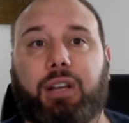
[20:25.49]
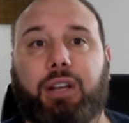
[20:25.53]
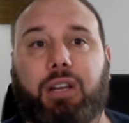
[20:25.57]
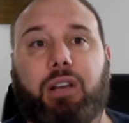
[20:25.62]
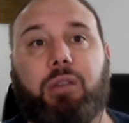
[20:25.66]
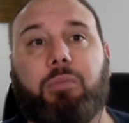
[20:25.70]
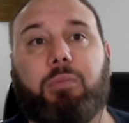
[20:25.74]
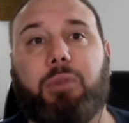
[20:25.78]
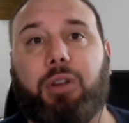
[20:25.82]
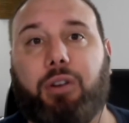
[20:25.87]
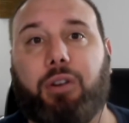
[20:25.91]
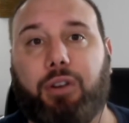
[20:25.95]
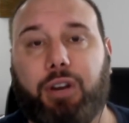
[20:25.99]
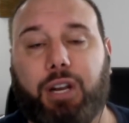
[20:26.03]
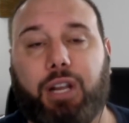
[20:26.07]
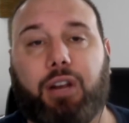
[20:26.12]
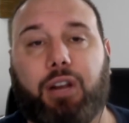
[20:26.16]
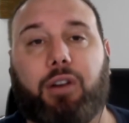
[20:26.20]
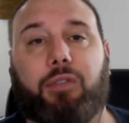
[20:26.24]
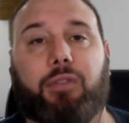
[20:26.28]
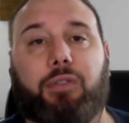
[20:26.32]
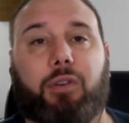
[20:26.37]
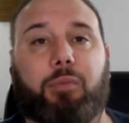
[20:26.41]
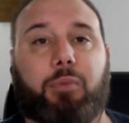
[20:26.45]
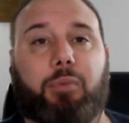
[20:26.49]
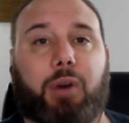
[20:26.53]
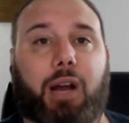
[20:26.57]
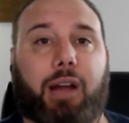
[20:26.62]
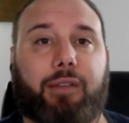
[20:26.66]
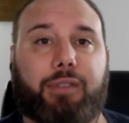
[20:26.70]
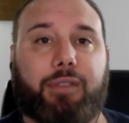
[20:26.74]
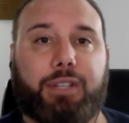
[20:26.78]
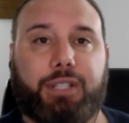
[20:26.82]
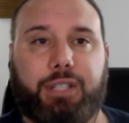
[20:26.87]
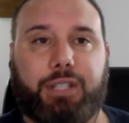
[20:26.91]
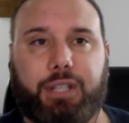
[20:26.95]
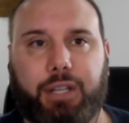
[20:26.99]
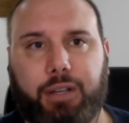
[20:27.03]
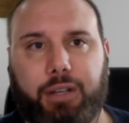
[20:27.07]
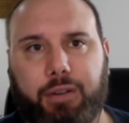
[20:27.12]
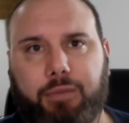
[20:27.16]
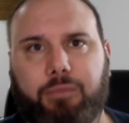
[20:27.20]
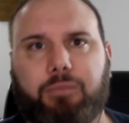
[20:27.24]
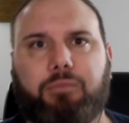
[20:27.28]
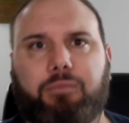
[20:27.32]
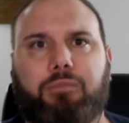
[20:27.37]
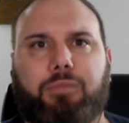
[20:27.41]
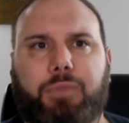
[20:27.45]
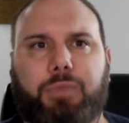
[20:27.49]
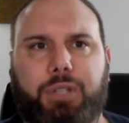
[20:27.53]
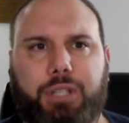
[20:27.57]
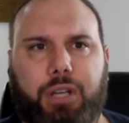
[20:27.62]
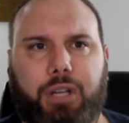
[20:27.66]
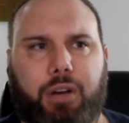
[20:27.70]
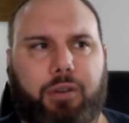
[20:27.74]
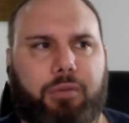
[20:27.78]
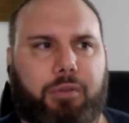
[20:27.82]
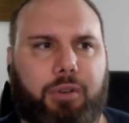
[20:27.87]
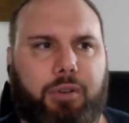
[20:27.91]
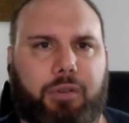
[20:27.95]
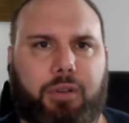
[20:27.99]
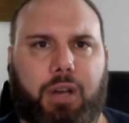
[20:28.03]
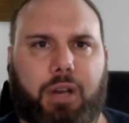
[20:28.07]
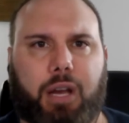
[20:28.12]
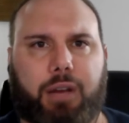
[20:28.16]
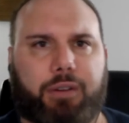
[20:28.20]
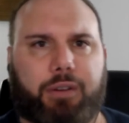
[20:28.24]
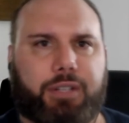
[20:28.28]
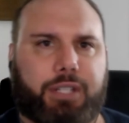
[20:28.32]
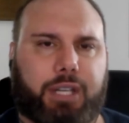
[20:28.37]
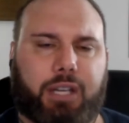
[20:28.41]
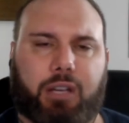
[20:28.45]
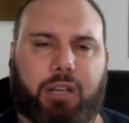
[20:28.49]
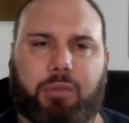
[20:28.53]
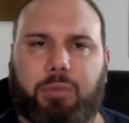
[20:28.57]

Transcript: community over privacy so I would say hmm.